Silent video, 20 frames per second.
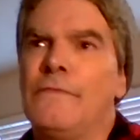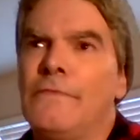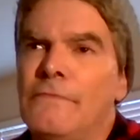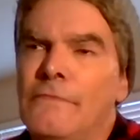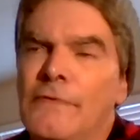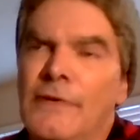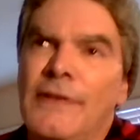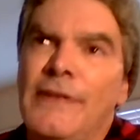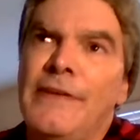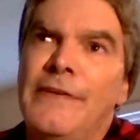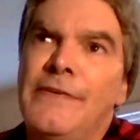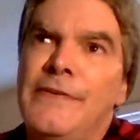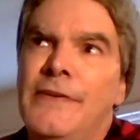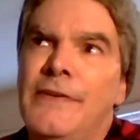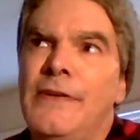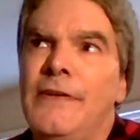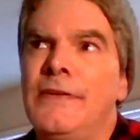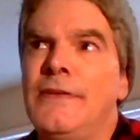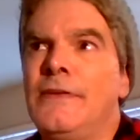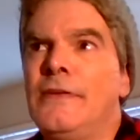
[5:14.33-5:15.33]

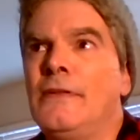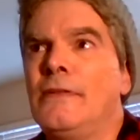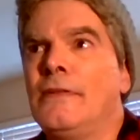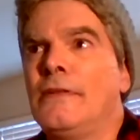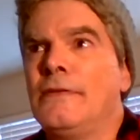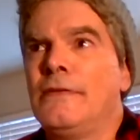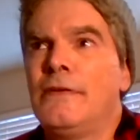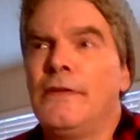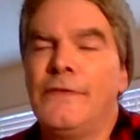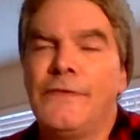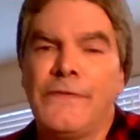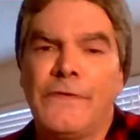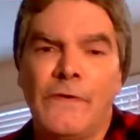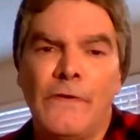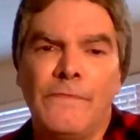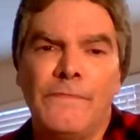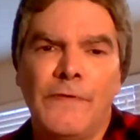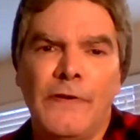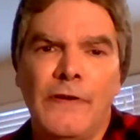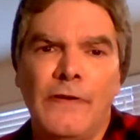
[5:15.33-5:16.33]
religion and
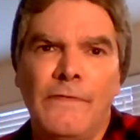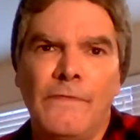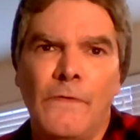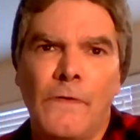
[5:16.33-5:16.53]
conservative,